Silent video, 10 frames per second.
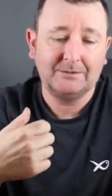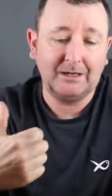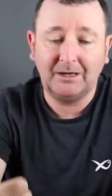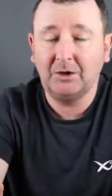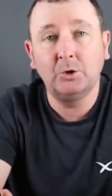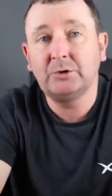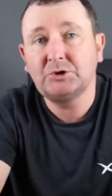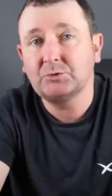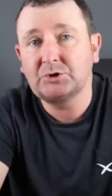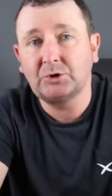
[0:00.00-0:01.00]
that I
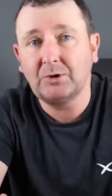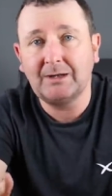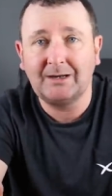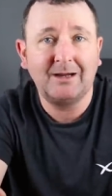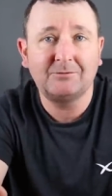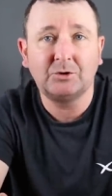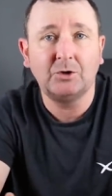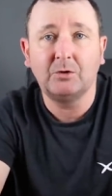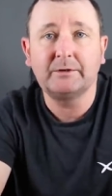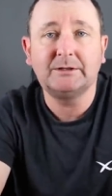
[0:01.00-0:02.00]
always used to do it and I have done
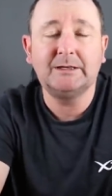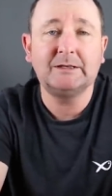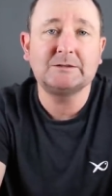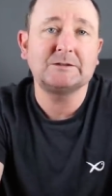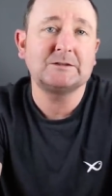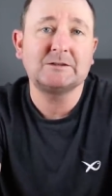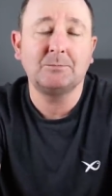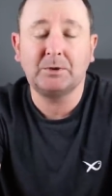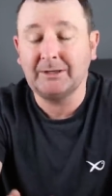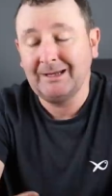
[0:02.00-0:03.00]
it over the years is to
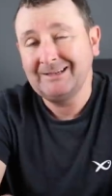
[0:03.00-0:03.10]
simply